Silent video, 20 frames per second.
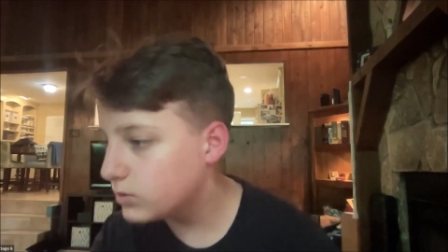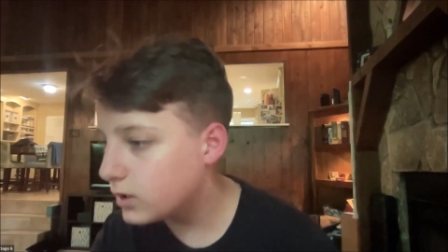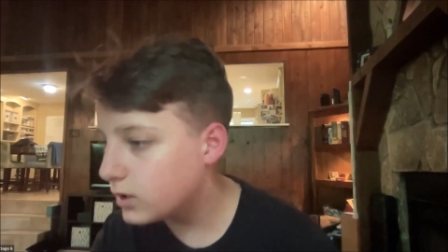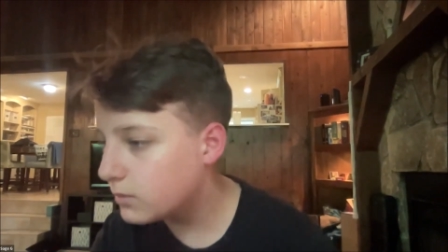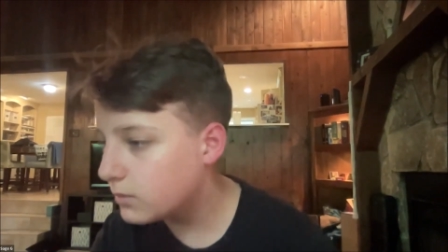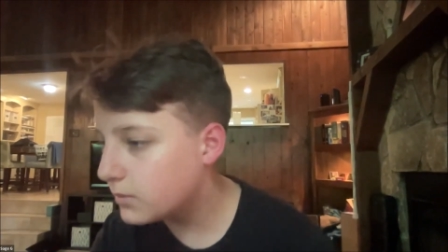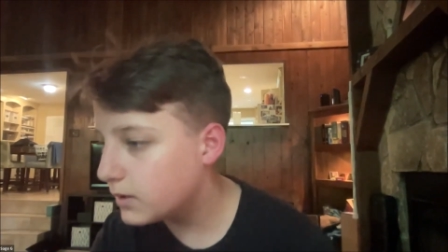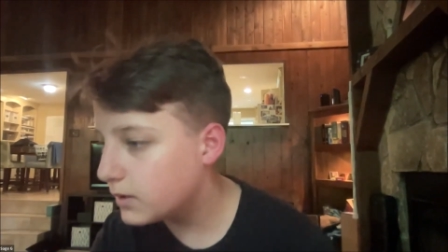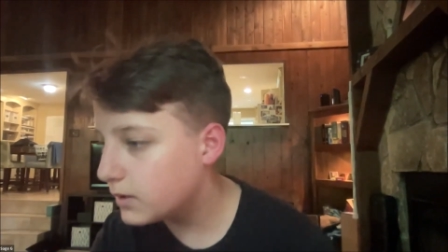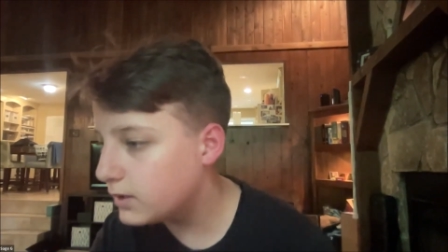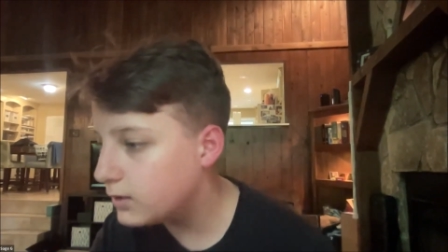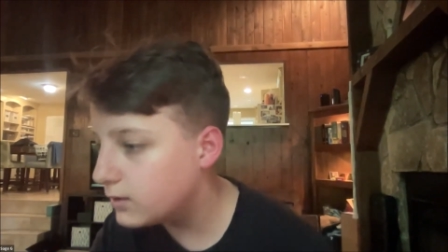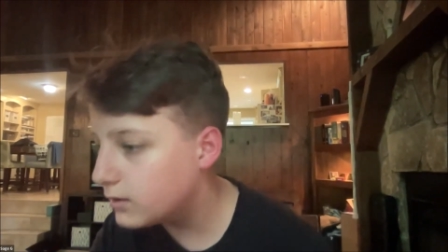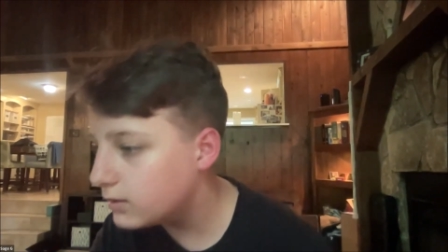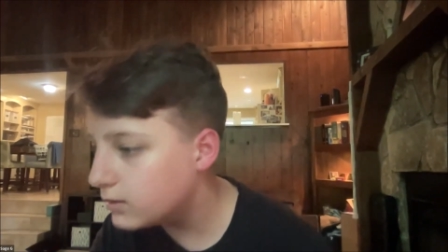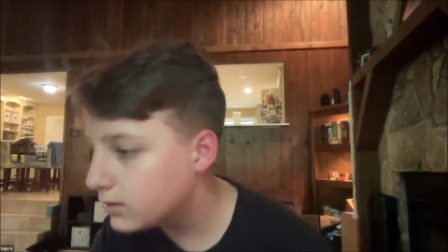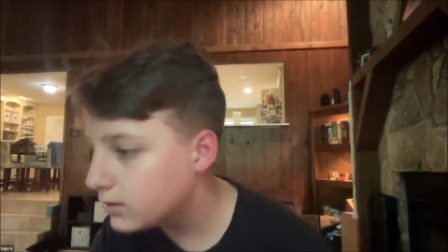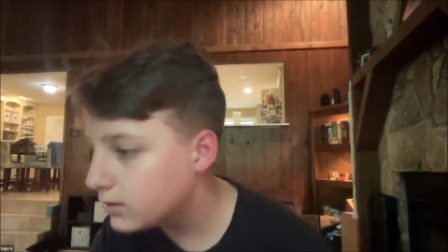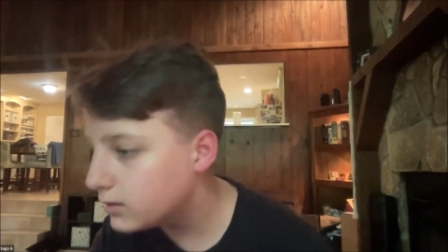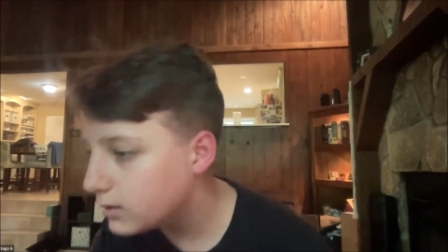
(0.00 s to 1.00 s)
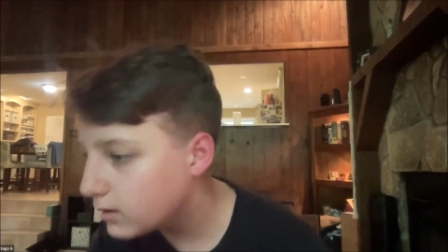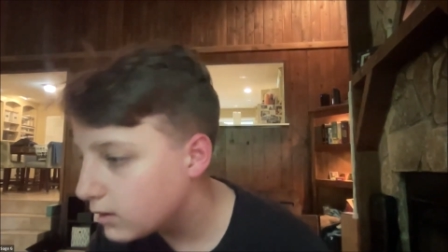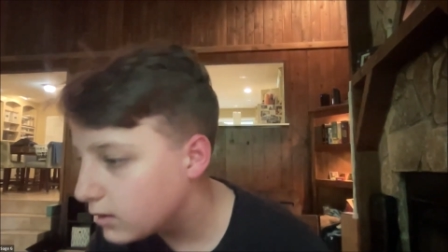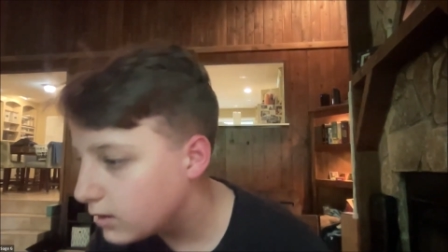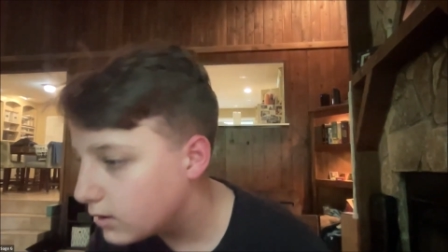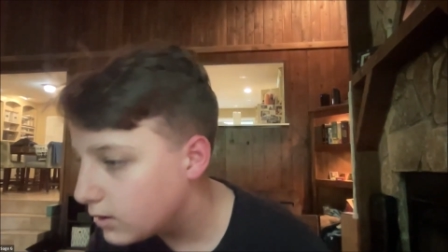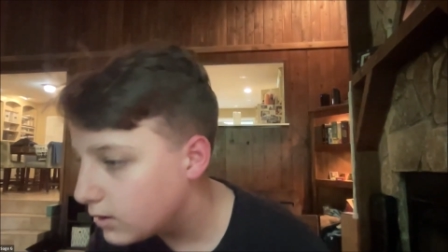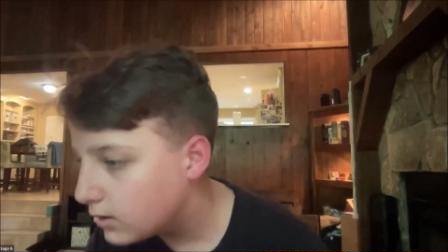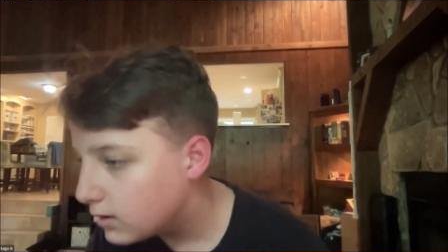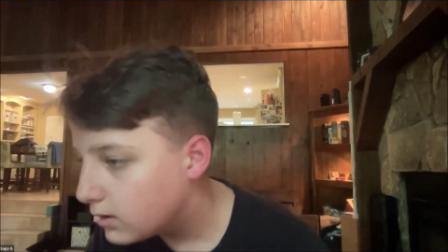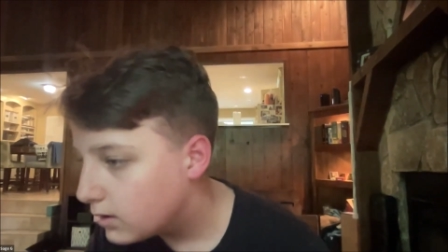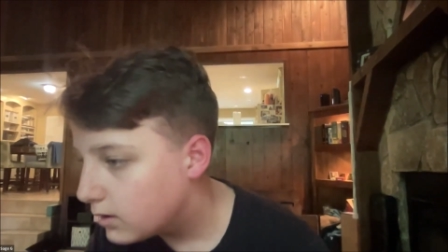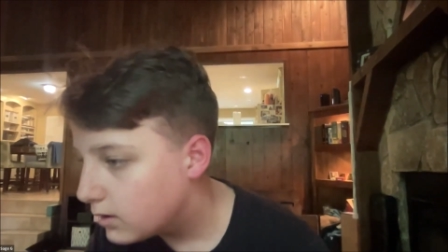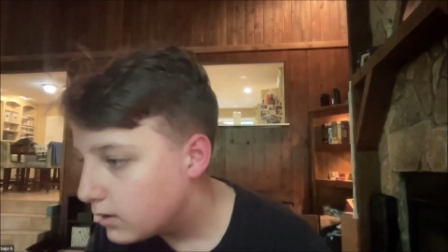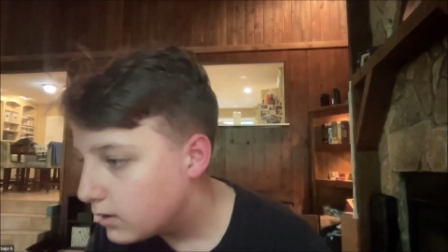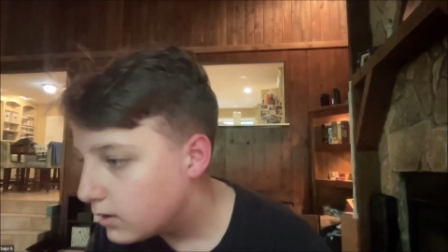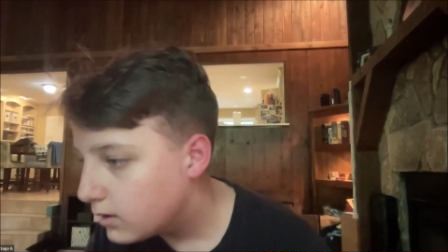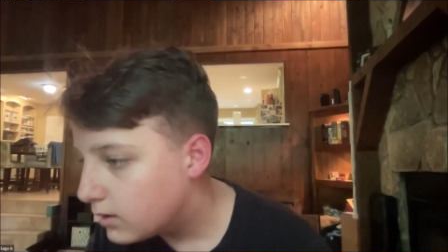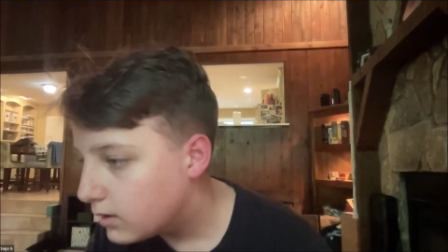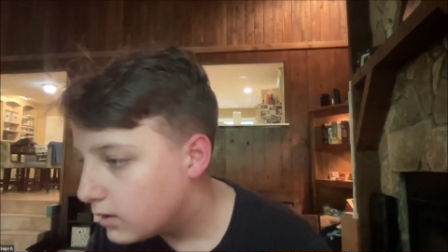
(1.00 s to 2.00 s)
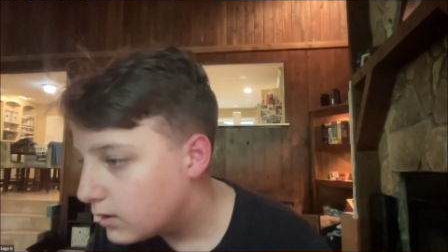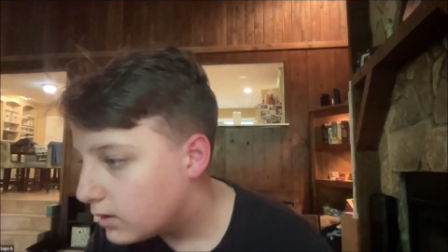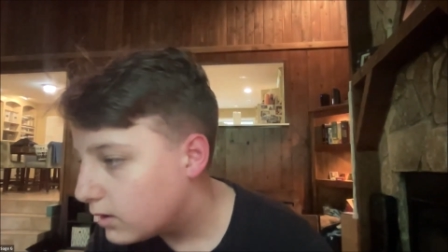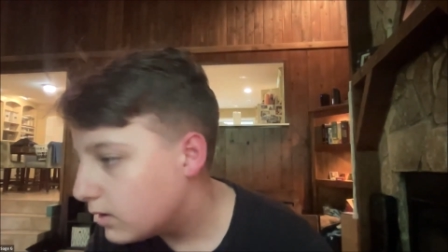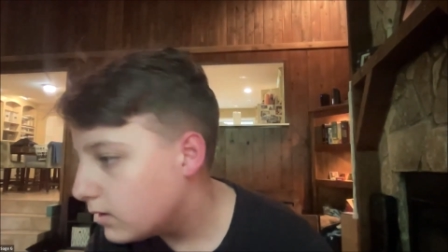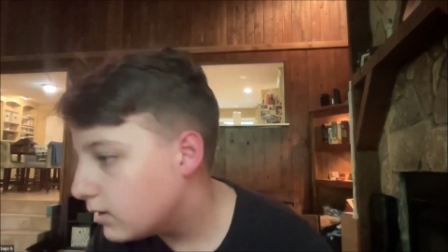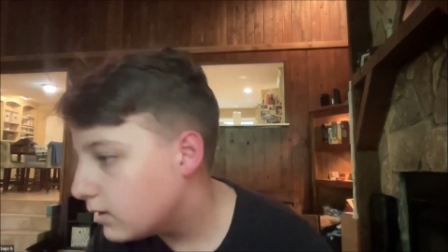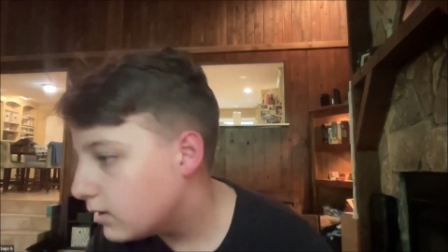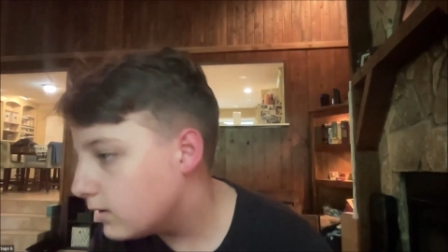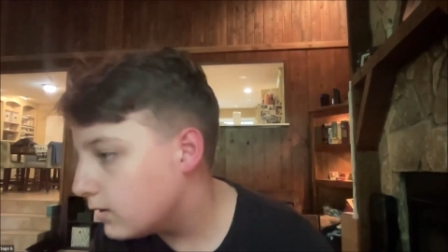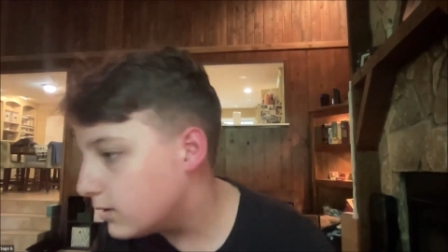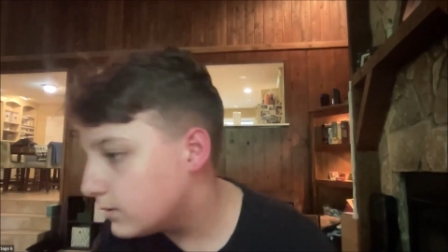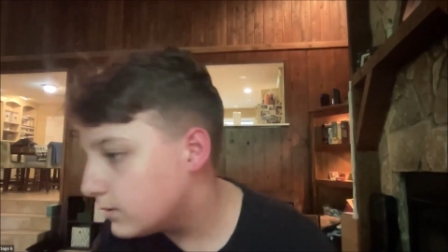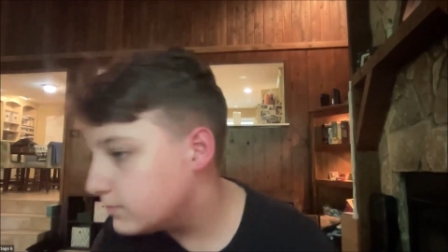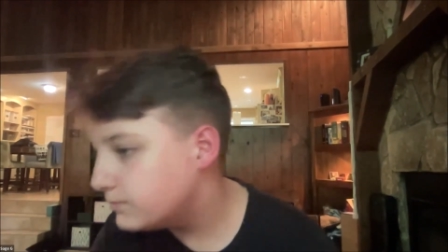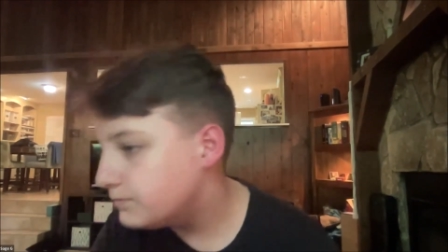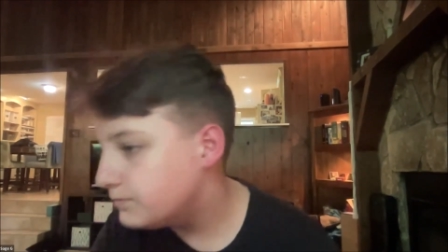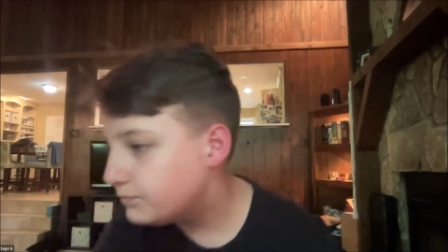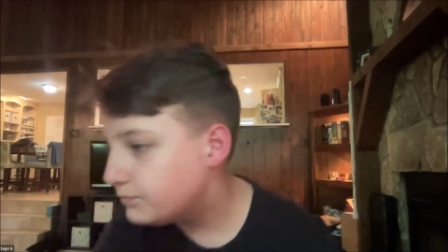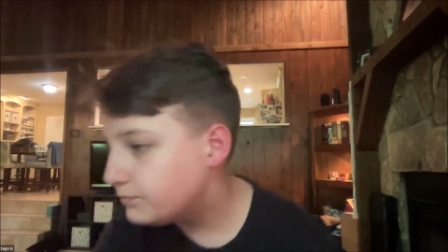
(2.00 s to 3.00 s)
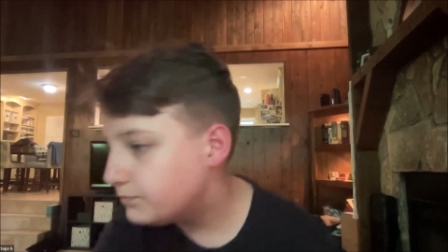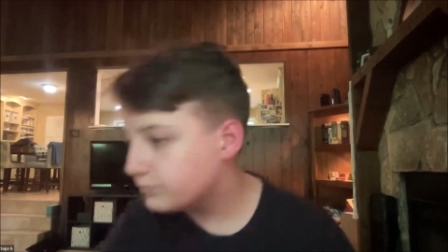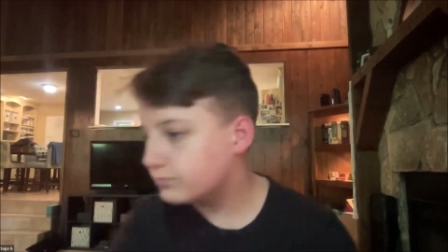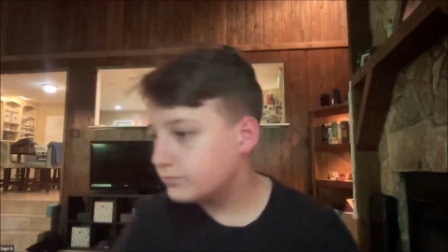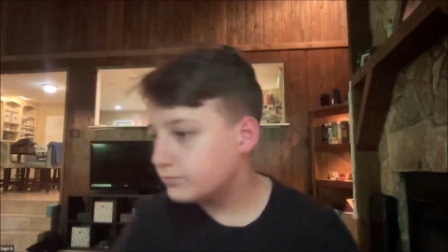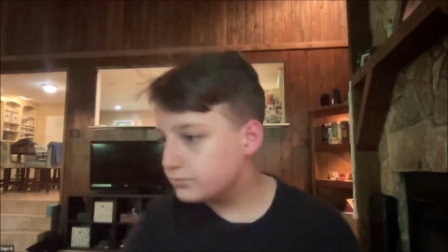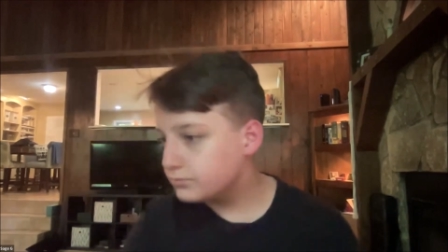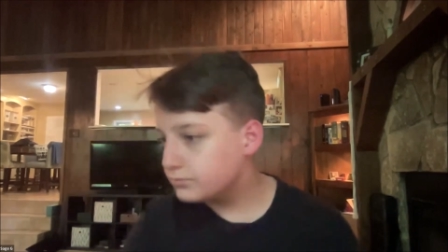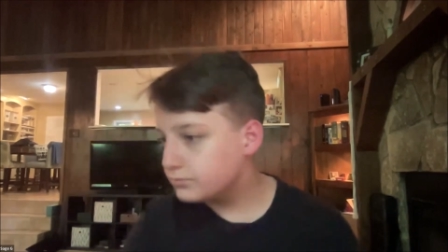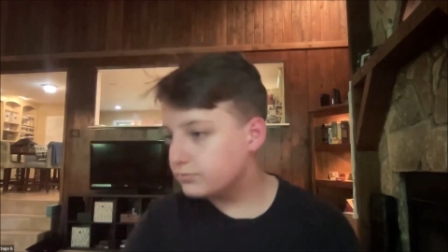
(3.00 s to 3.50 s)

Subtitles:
Where am I here? Again,